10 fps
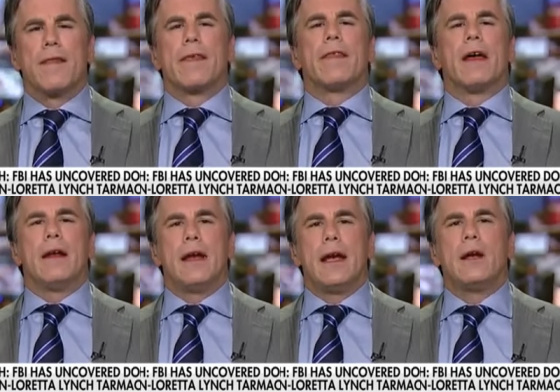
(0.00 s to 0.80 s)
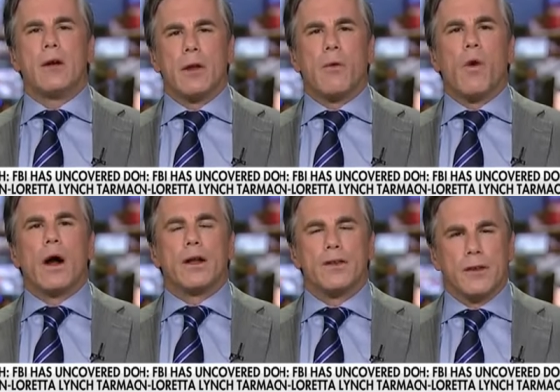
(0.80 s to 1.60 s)
that they need or they
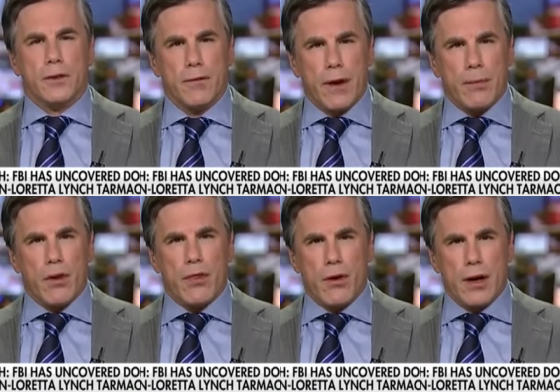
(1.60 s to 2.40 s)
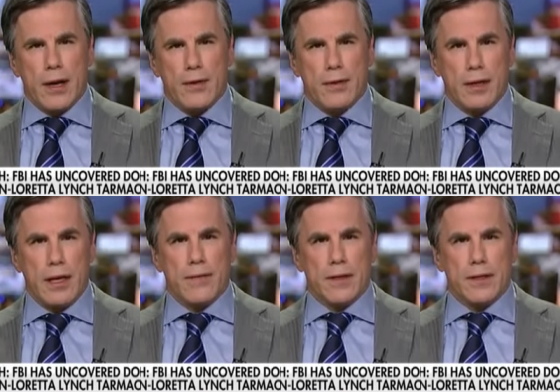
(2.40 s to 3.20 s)
want until November 30th to
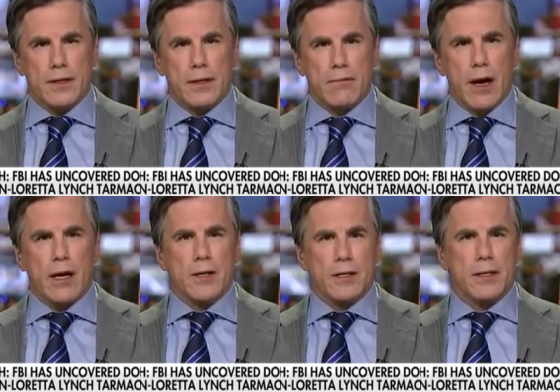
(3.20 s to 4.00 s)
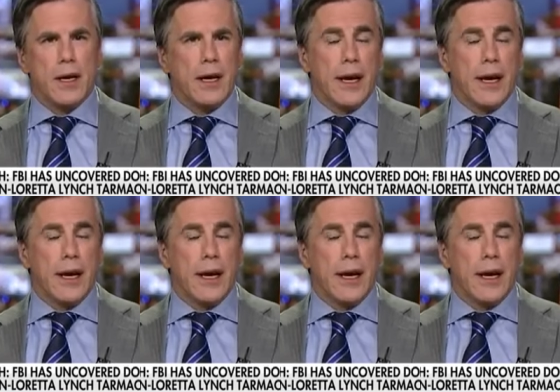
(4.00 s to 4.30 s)
give us the records